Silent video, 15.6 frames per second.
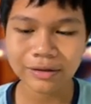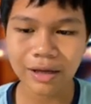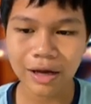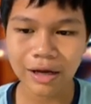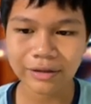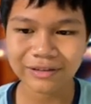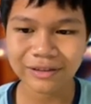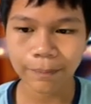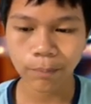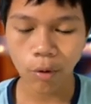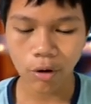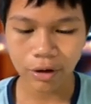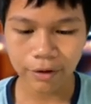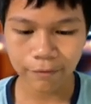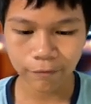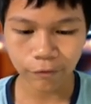the
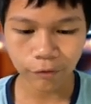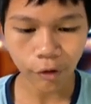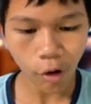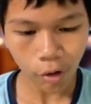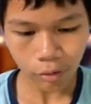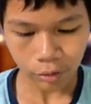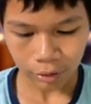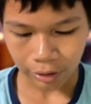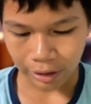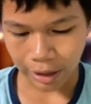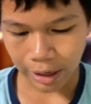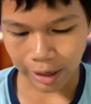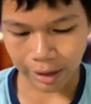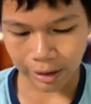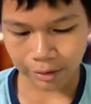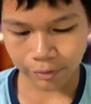supportive row,
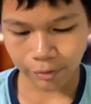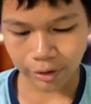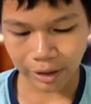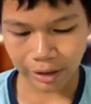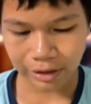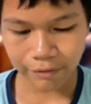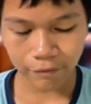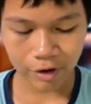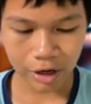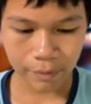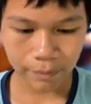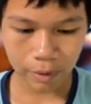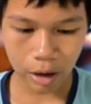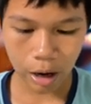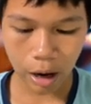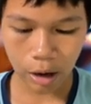and we can develop
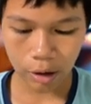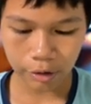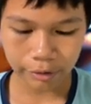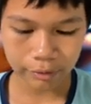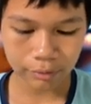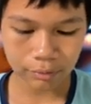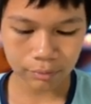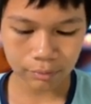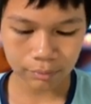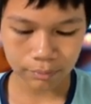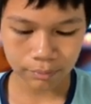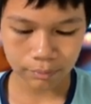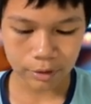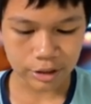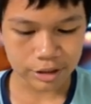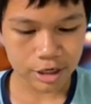on
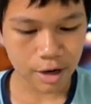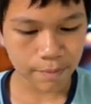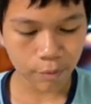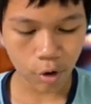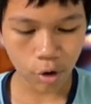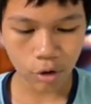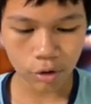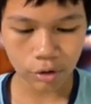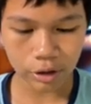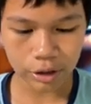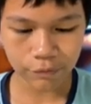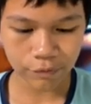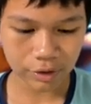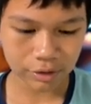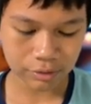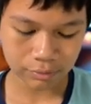bishop or
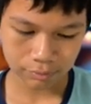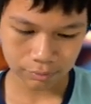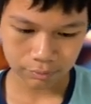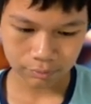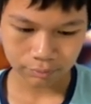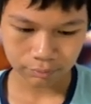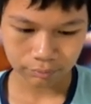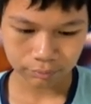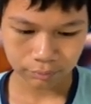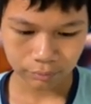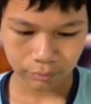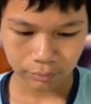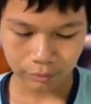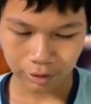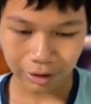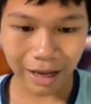even
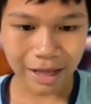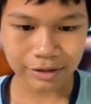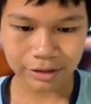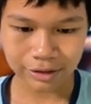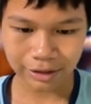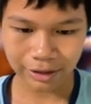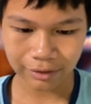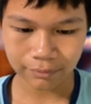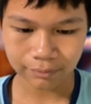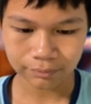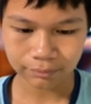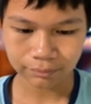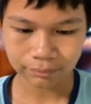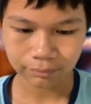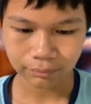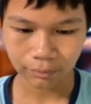castling.
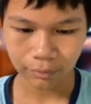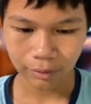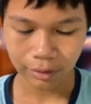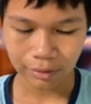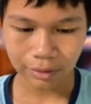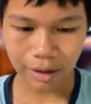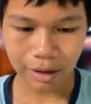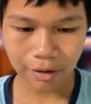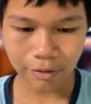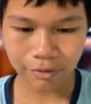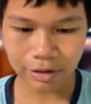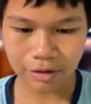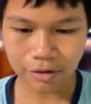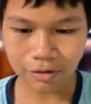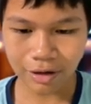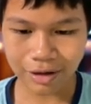Now
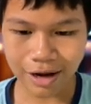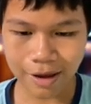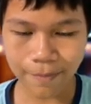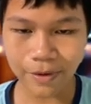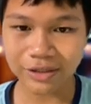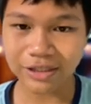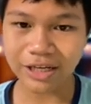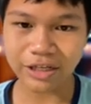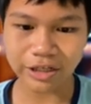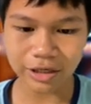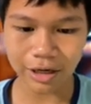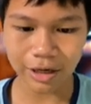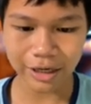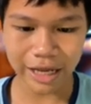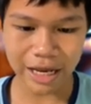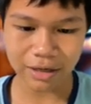look at their position
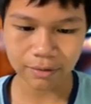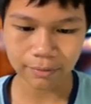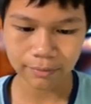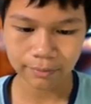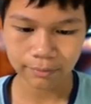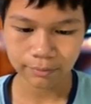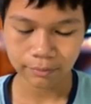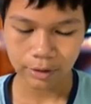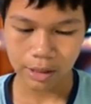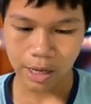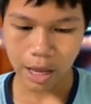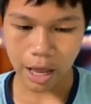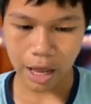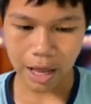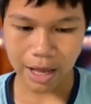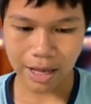again.
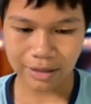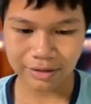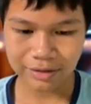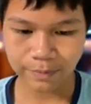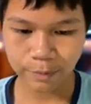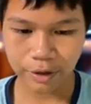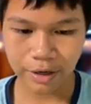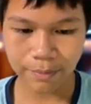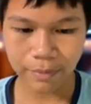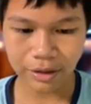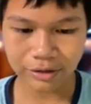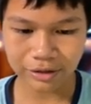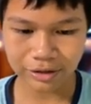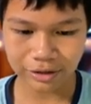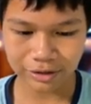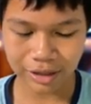It's pretty much
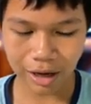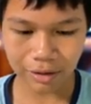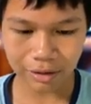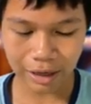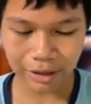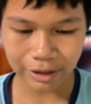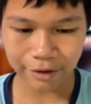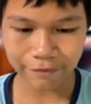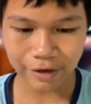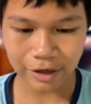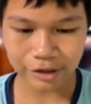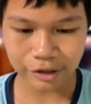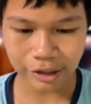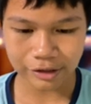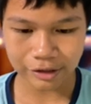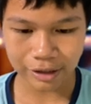stuck, and if they
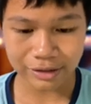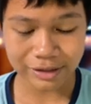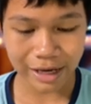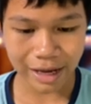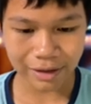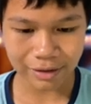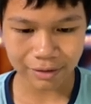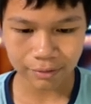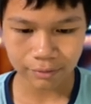try to attack,